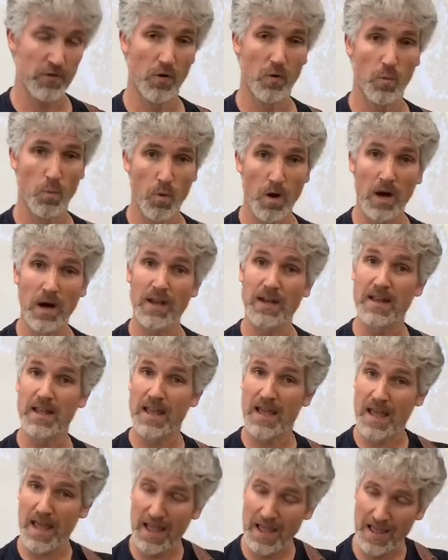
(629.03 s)
So one
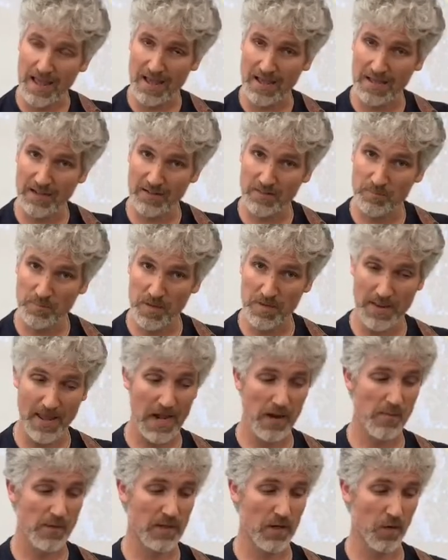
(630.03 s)
and. But
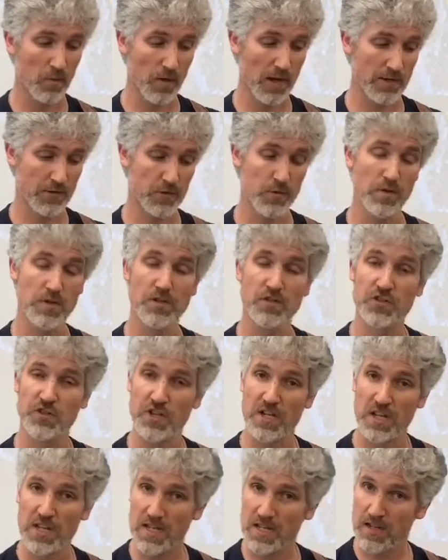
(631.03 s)
now we go right to a
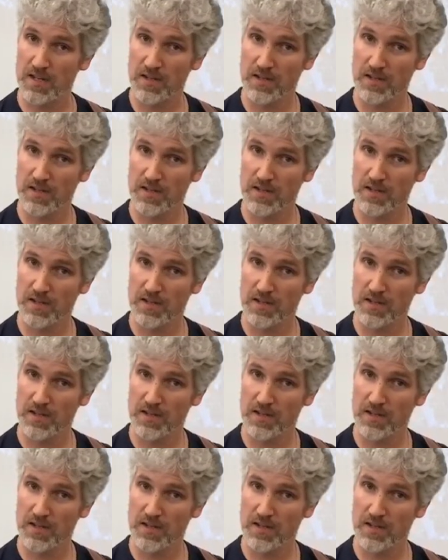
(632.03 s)
G.